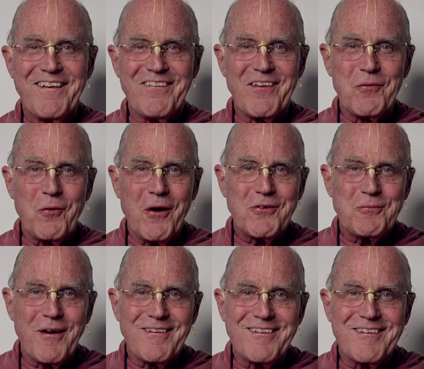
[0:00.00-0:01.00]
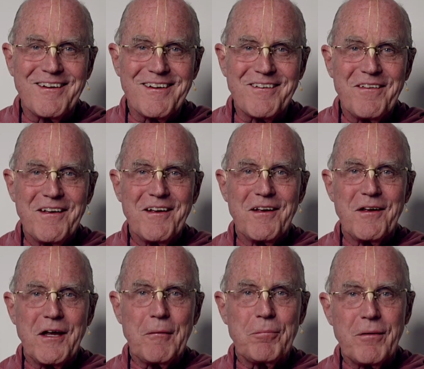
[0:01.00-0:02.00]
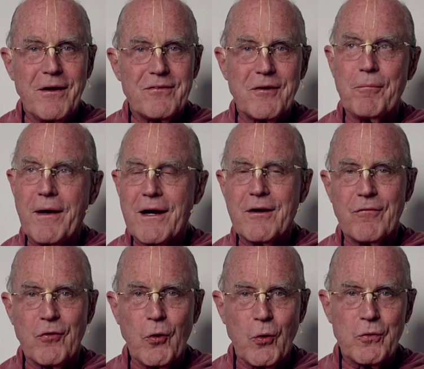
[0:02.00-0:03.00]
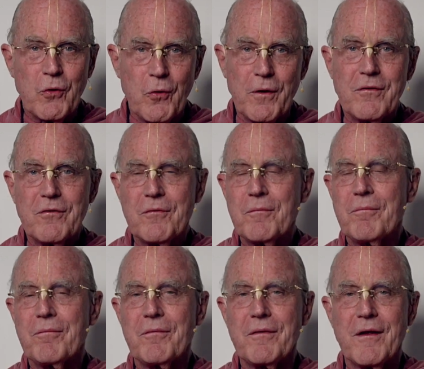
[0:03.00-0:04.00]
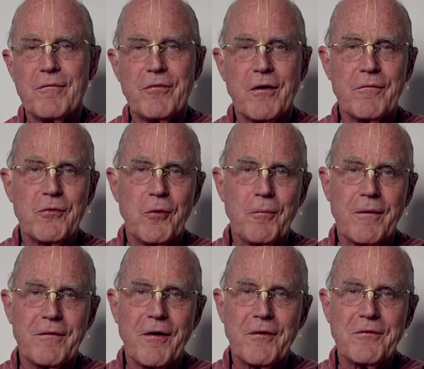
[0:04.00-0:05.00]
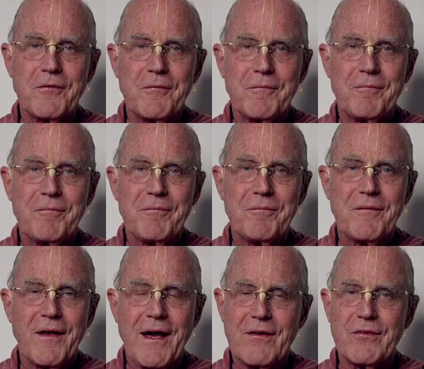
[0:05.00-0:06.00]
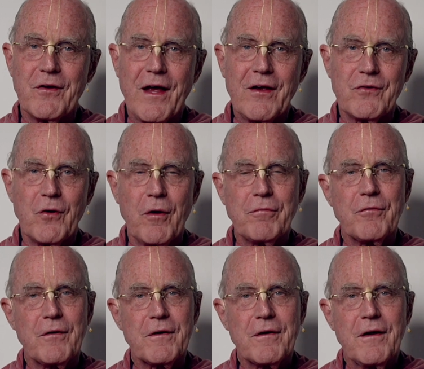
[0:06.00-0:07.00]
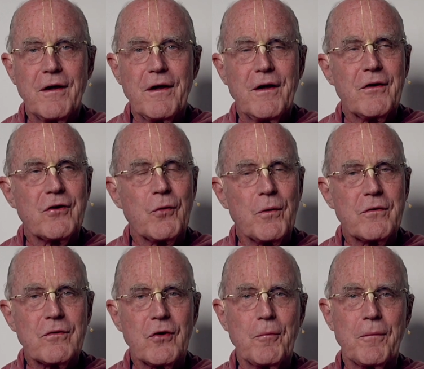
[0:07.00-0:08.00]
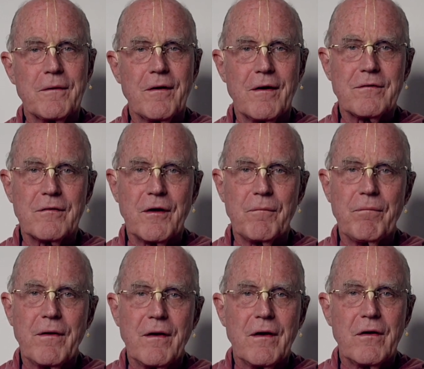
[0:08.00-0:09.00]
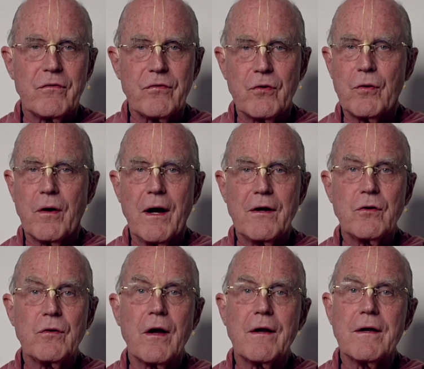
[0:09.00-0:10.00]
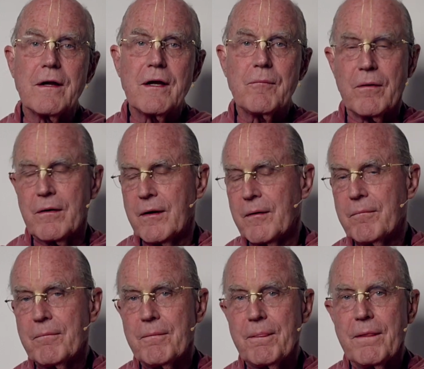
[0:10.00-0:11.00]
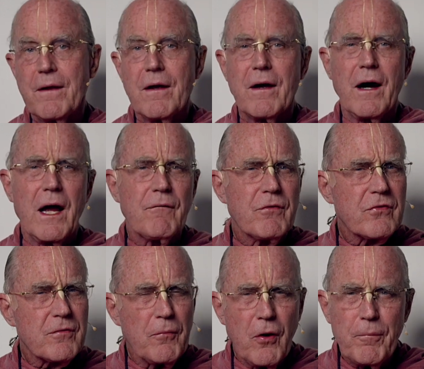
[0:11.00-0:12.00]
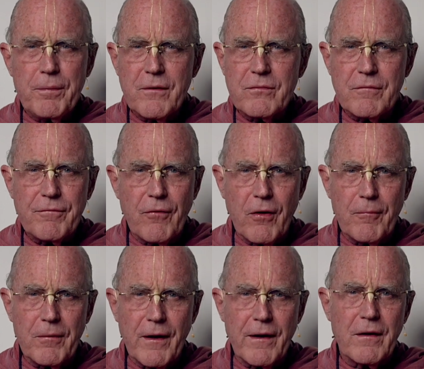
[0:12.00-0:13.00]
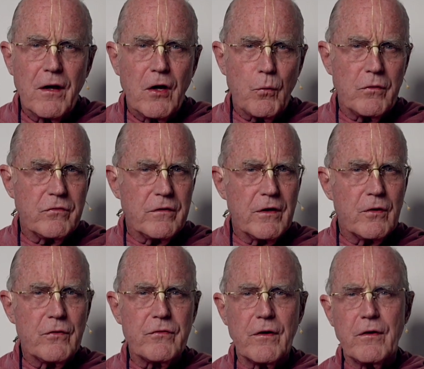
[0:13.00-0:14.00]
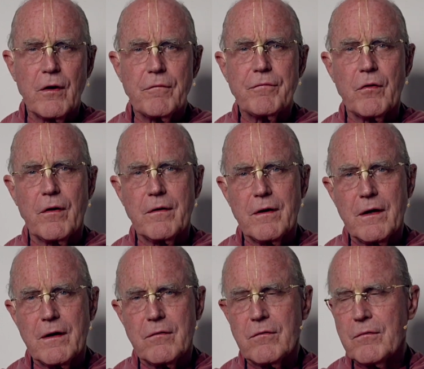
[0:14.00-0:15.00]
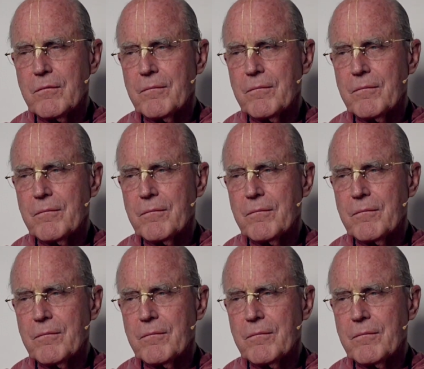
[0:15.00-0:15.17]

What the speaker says: Then Rajman Singh, he placed a bag of gold coins in front of Kumbhan Das as an offering, to which Kumbhan Das said, "Sir, I do not need money. I have a small piece of farmland which yields enough for our needs."